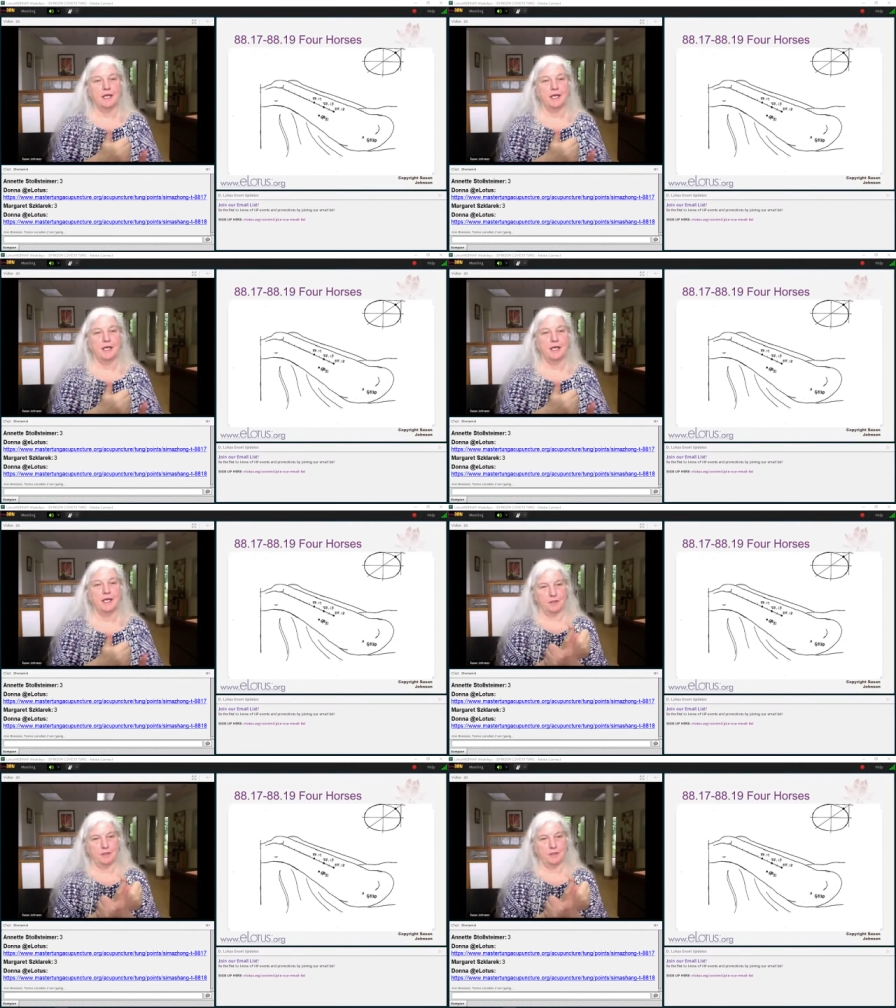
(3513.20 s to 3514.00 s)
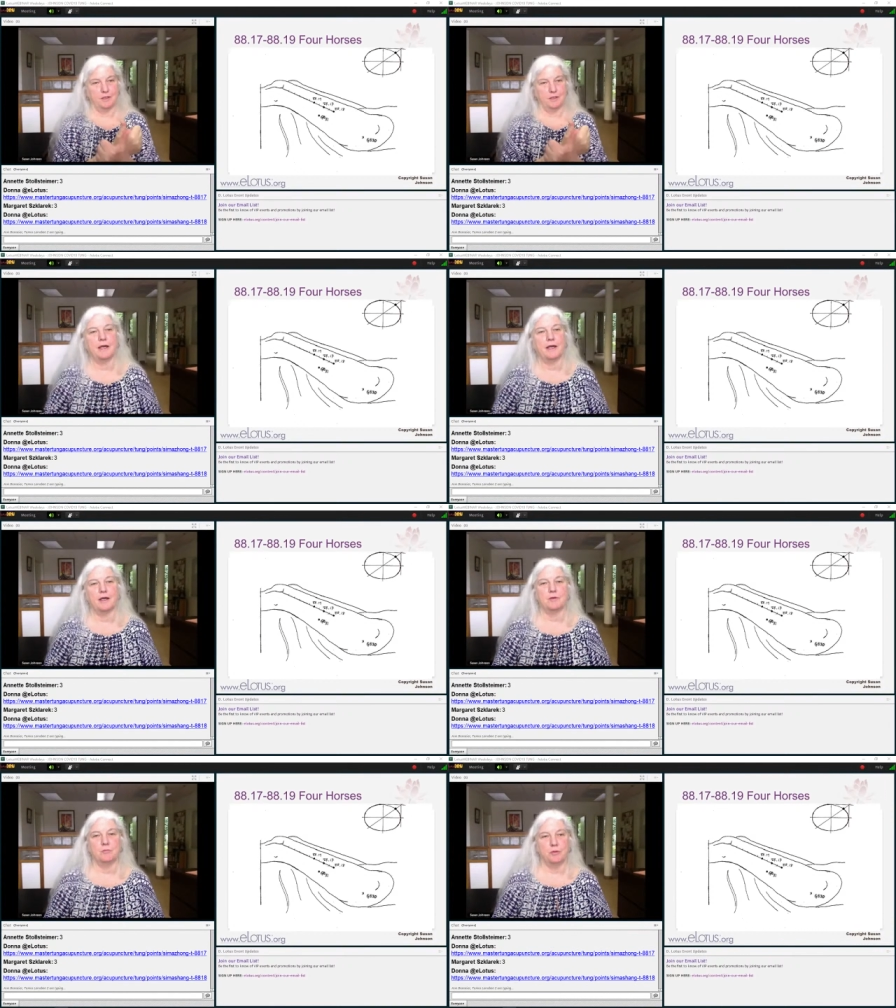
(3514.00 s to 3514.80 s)
it'll send the chi back
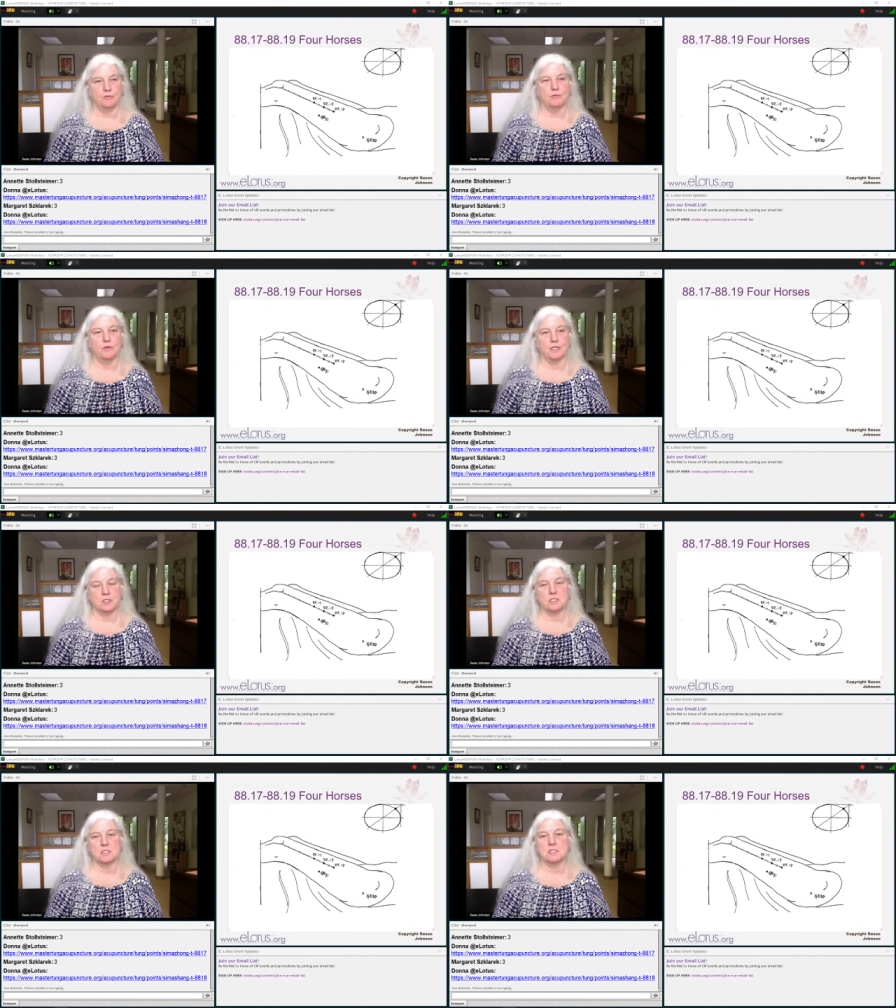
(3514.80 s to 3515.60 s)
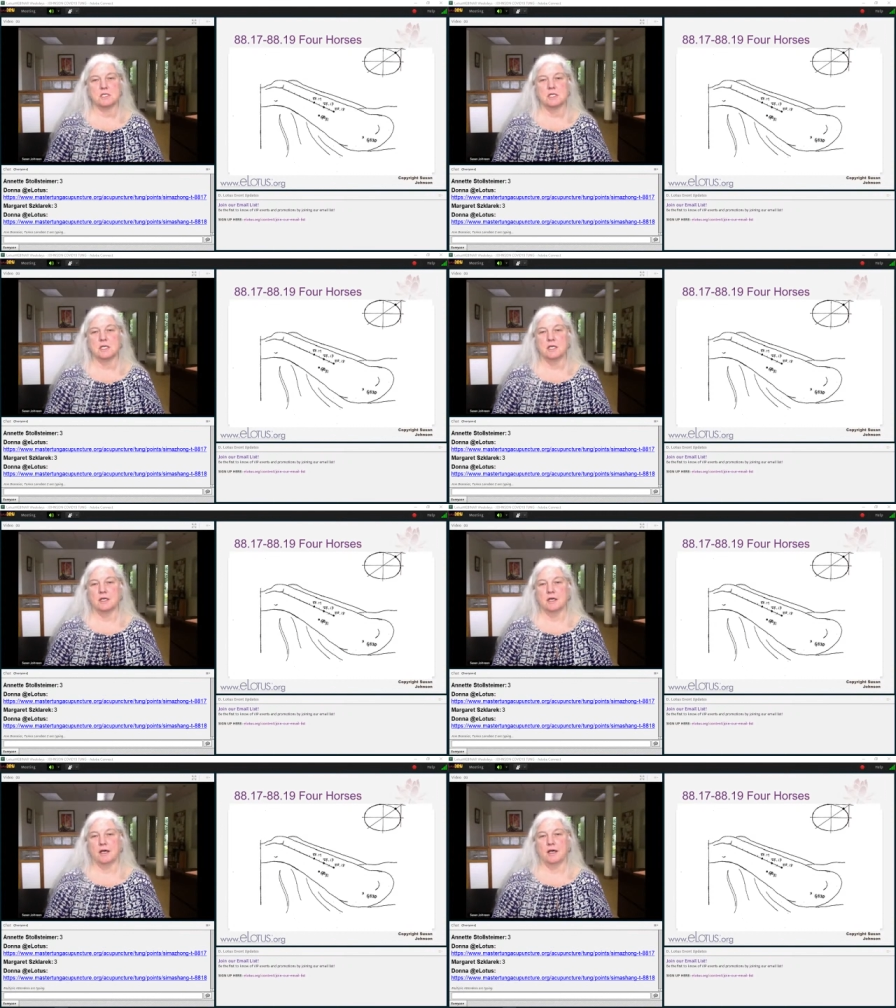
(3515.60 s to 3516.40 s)
out in both directions.
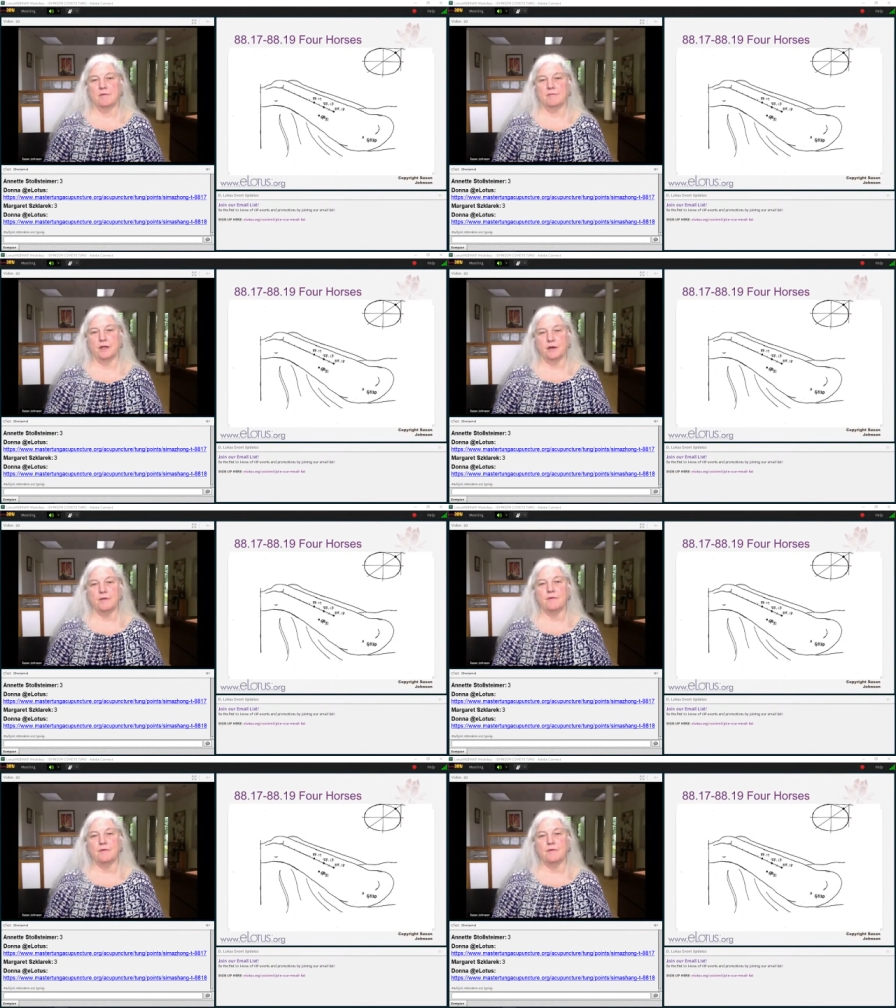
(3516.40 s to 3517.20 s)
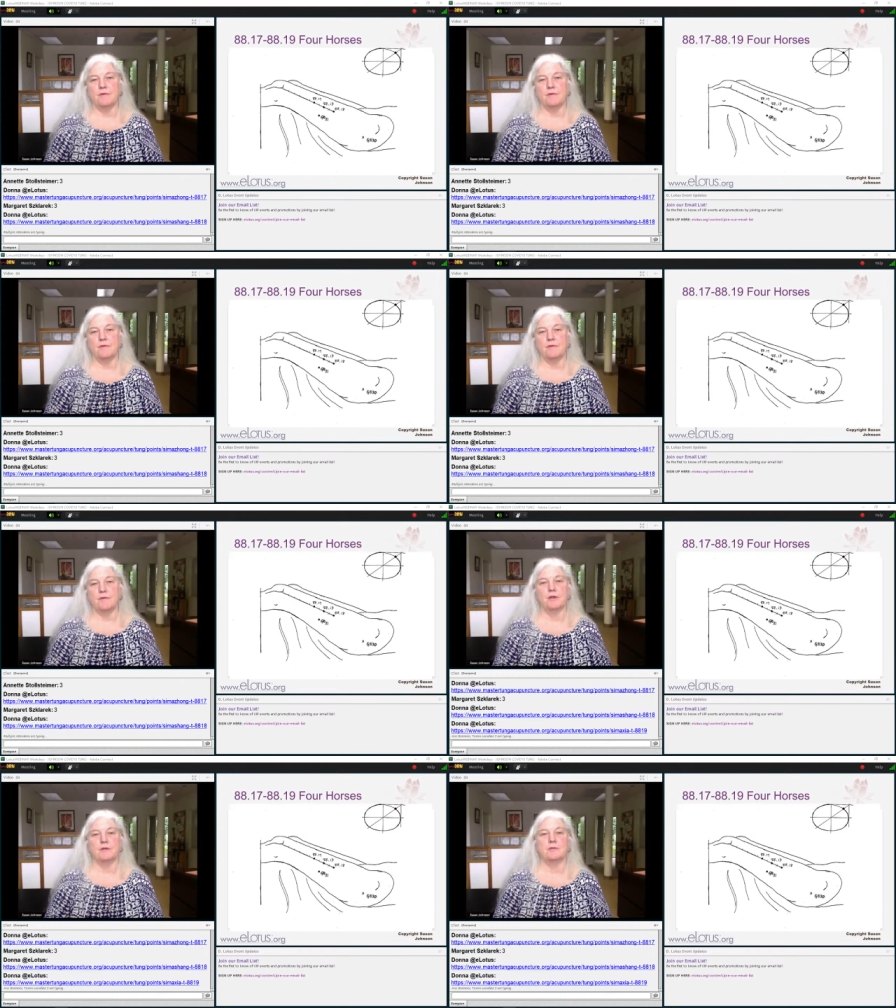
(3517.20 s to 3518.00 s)
Uh, very, very powerful
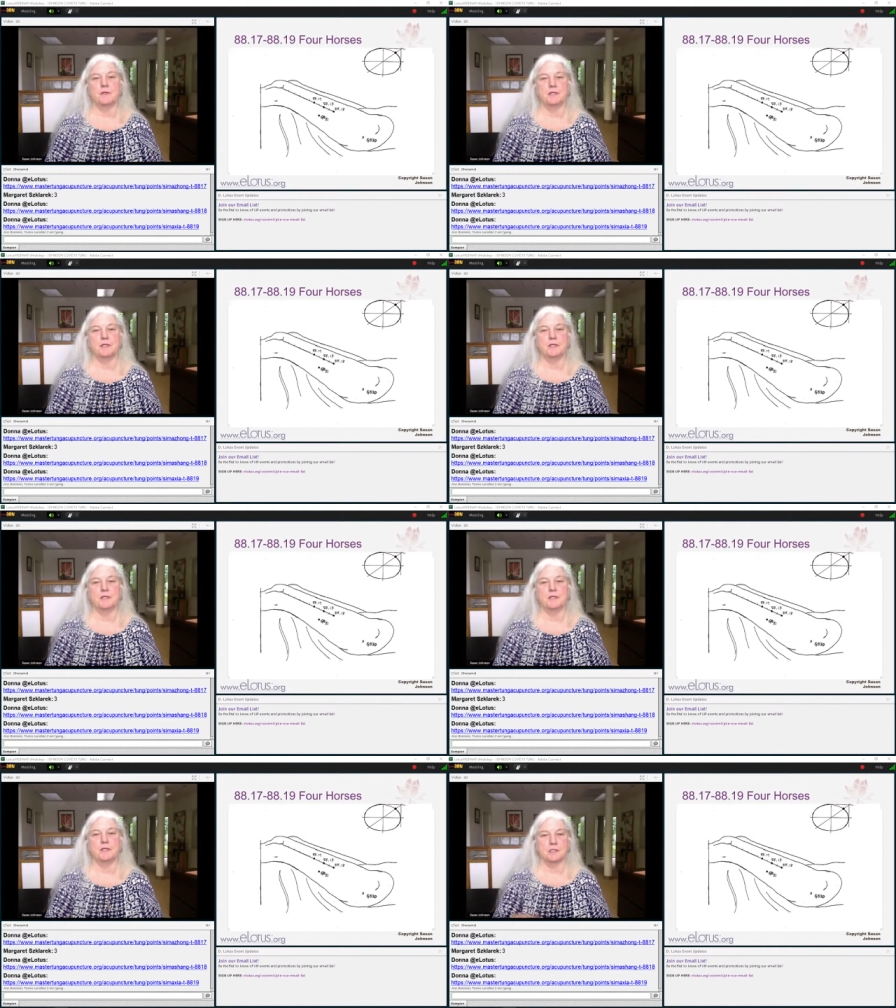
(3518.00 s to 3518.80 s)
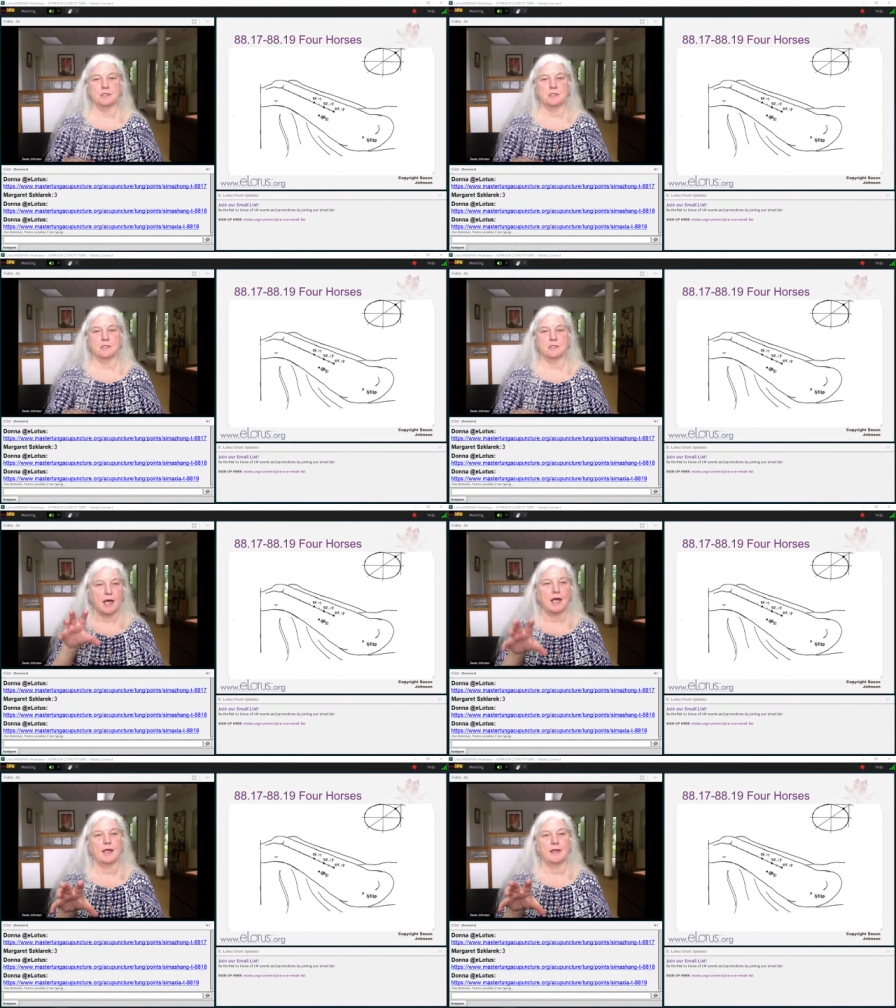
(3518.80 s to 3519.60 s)
points because you're in a
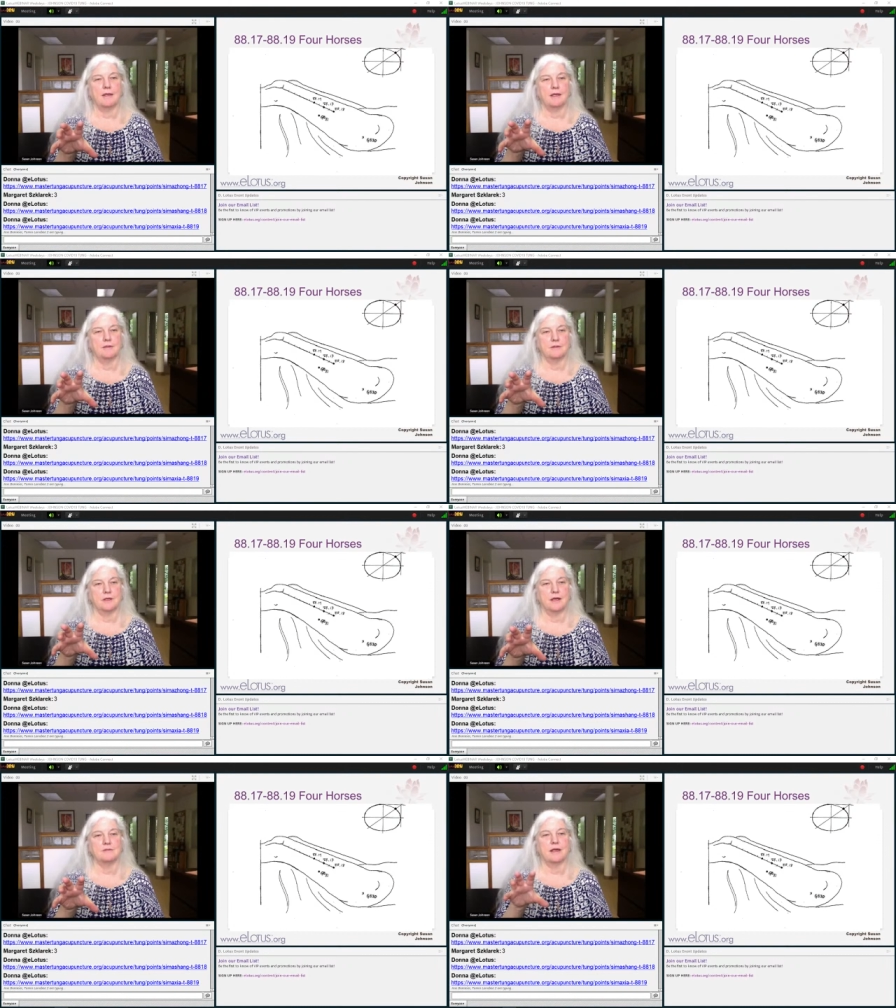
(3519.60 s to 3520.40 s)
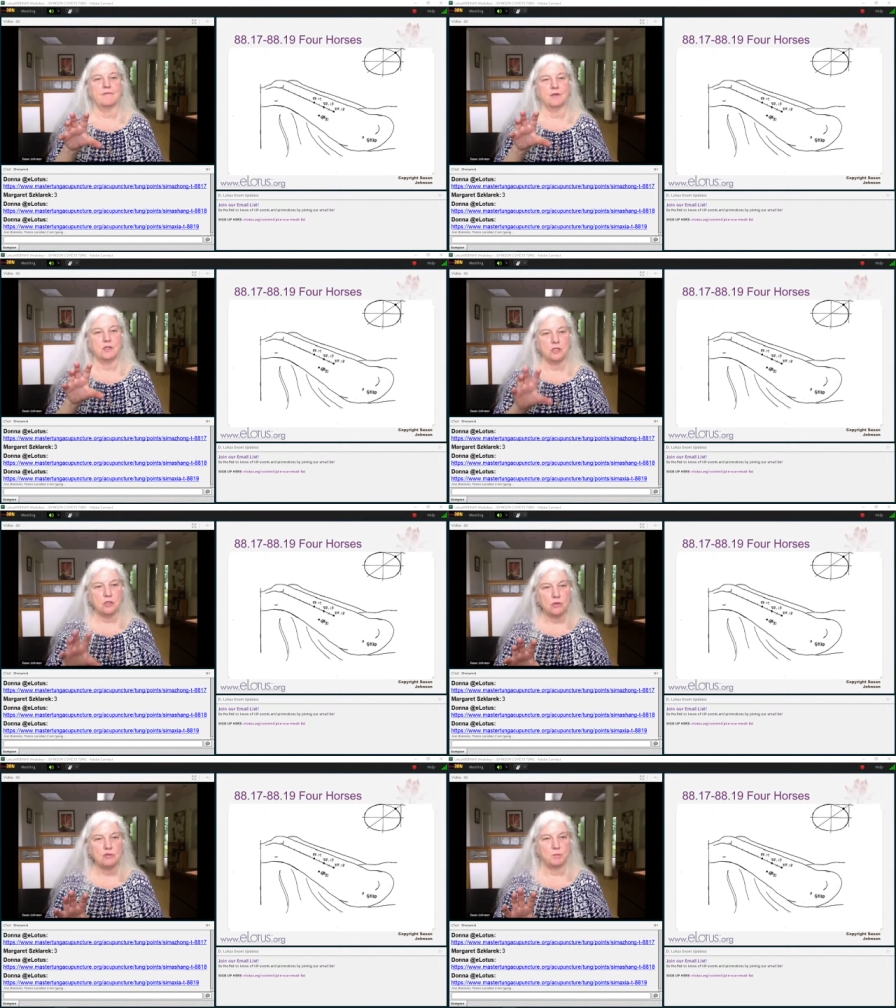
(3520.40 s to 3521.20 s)
thigh, and thighs have a
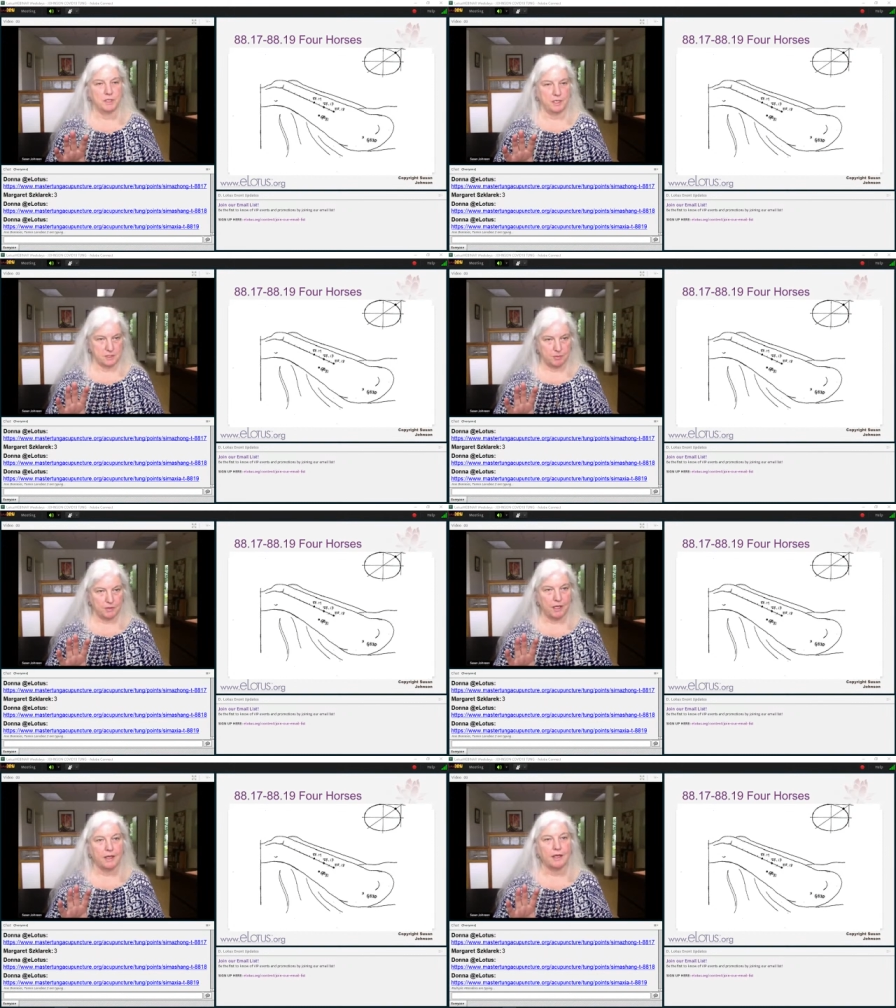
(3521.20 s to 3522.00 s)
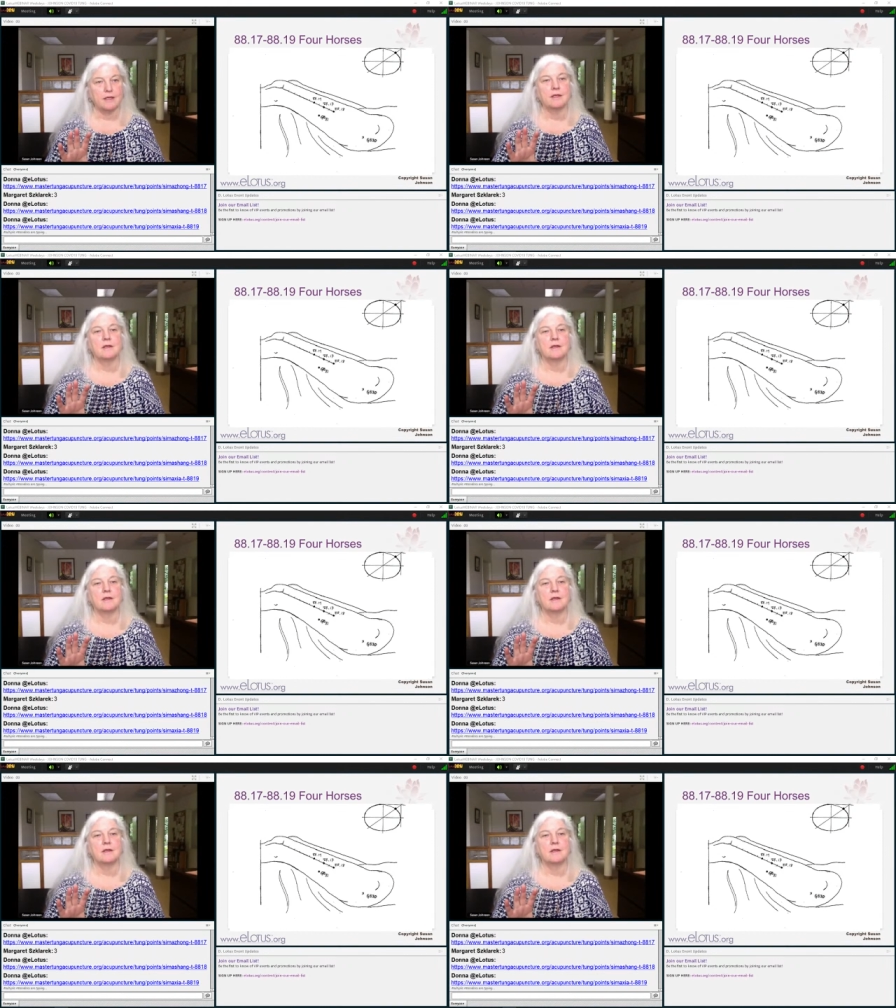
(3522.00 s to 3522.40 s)
huge blood supply